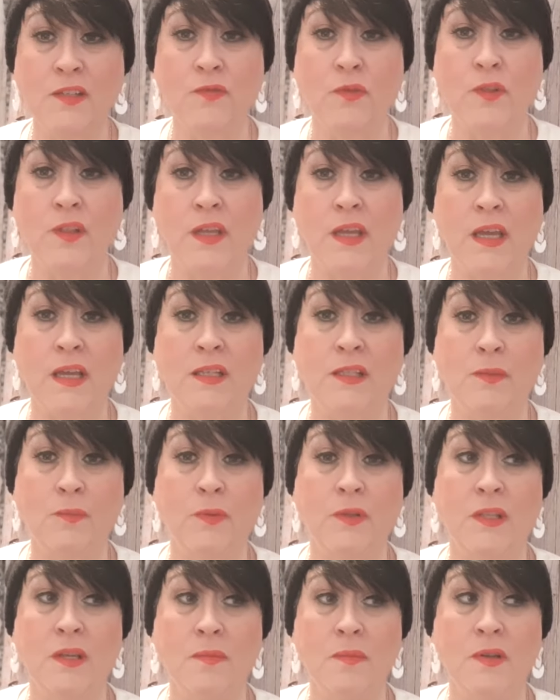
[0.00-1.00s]
for the kids and
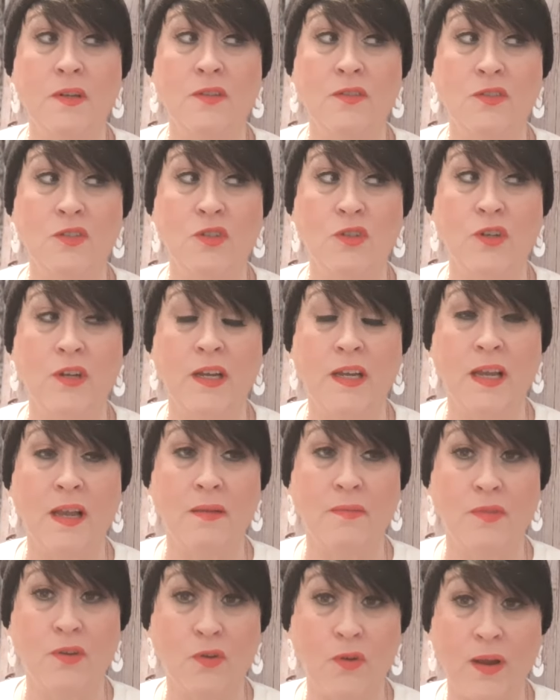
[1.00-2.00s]
put them under the tree
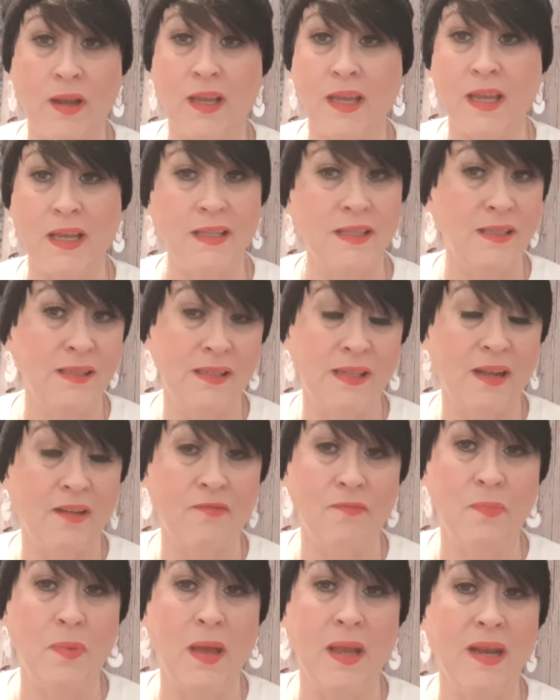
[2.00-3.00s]
of the grandkids and
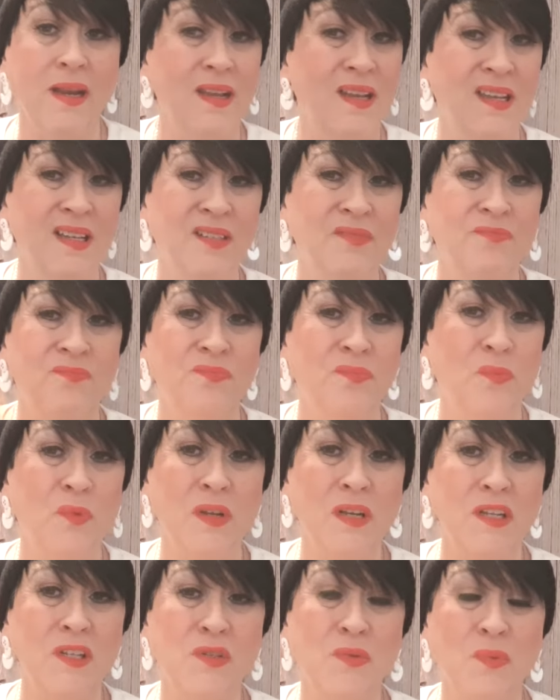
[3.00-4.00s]
stuff, but
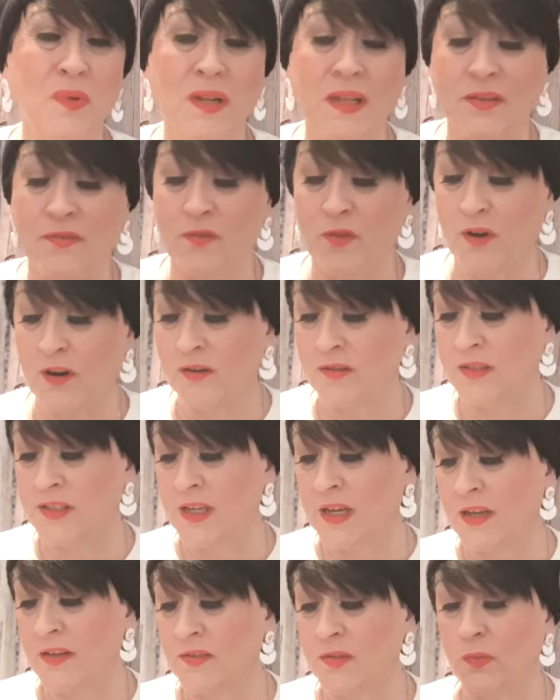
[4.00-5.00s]
we just really for
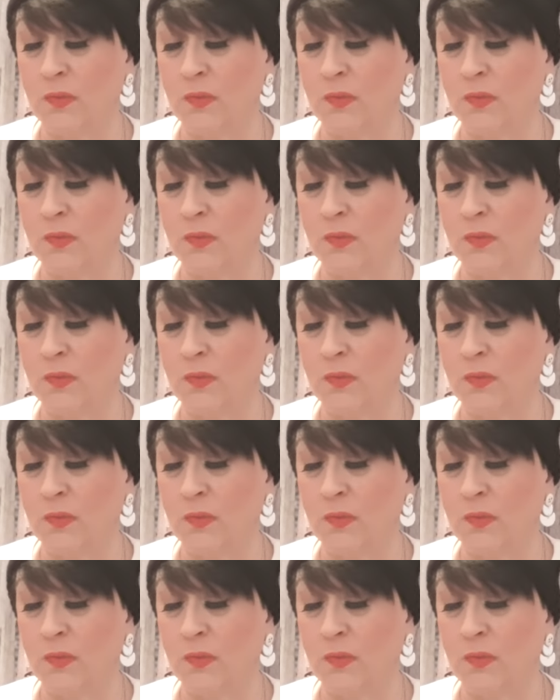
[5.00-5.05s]
ourselves,